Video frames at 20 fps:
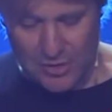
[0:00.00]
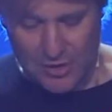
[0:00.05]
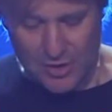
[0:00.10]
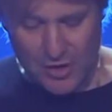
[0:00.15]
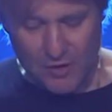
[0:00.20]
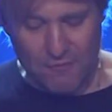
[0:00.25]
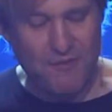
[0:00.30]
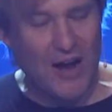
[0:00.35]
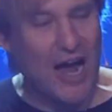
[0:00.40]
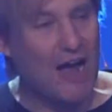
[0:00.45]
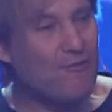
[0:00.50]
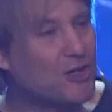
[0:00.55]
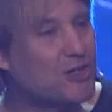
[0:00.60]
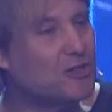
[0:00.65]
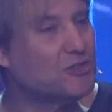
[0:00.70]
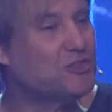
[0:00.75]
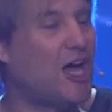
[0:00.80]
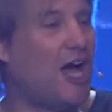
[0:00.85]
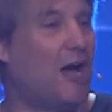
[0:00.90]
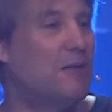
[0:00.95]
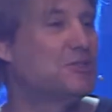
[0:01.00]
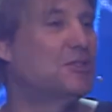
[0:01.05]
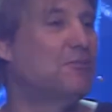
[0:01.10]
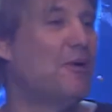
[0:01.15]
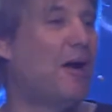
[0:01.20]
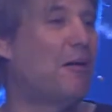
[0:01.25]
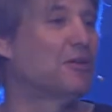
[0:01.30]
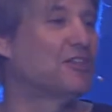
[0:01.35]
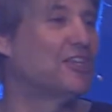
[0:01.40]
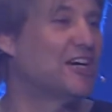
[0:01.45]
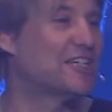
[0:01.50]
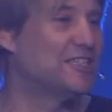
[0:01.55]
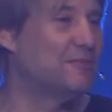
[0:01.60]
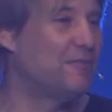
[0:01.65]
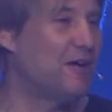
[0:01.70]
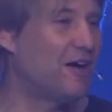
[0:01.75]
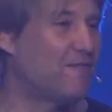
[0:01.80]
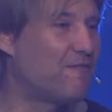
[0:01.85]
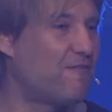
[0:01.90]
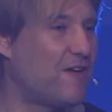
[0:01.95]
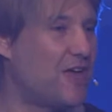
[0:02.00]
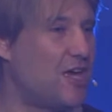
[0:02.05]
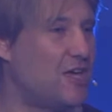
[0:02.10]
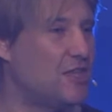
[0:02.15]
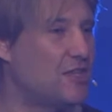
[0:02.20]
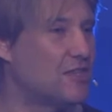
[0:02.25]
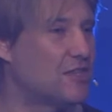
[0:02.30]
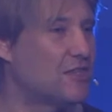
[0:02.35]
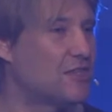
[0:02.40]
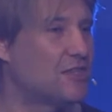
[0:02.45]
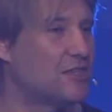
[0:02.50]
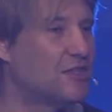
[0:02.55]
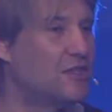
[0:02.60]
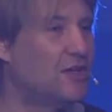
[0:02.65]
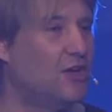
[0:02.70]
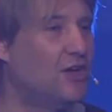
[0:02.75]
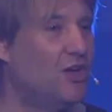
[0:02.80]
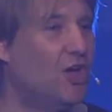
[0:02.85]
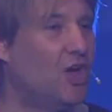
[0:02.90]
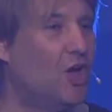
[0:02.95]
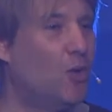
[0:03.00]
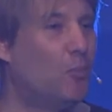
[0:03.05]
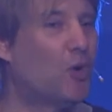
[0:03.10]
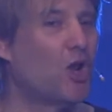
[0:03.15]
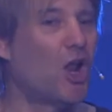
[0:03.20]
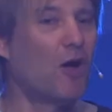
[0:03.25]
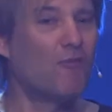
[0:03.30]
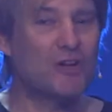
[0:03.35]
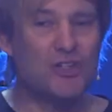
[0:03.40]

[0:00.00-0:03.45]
500 times the Bible talks about faith. But over